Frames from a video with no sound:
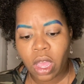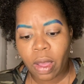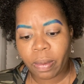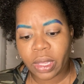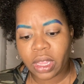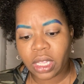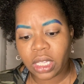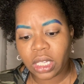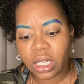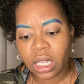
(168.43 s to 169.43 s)
but
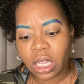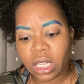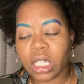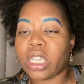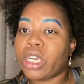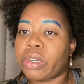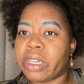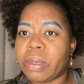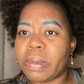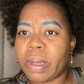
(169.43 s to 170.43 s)
this is the
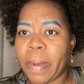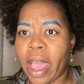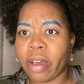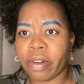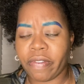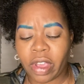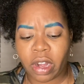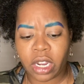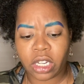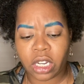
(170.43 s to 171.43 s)
cream to powder
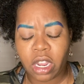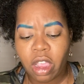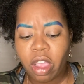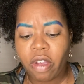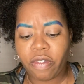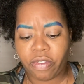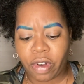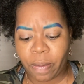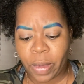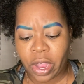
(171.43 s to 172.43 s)
foundation
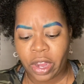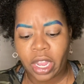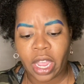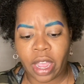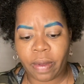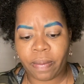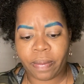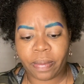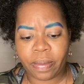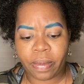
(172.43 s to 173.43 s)
from Mary Kay,
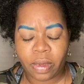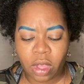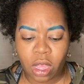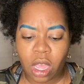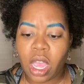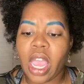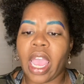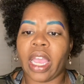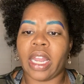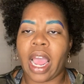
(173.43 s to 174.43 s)

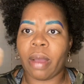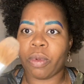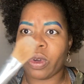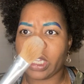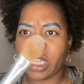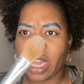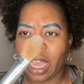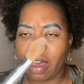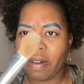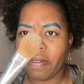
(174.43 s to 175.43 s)
and I'm going to take
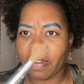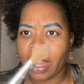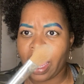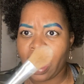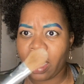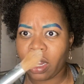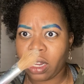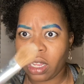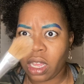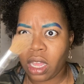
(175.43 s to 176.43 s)
a flat
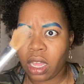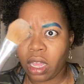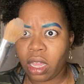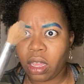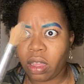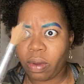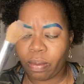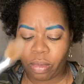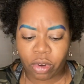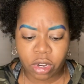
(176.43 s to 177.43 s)

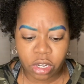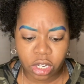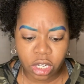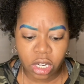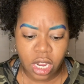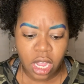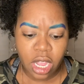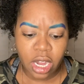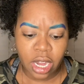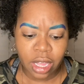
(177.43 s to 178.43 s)
brush.
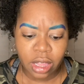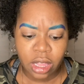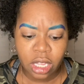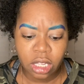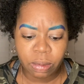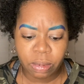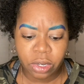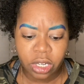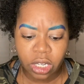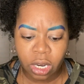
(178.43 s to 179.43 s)
Now this
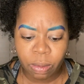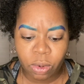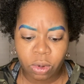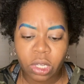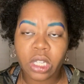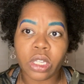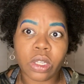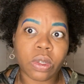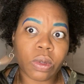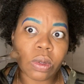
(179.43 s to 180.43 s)
brush I'm going to
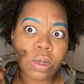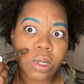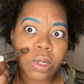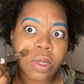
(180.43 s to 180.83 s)
use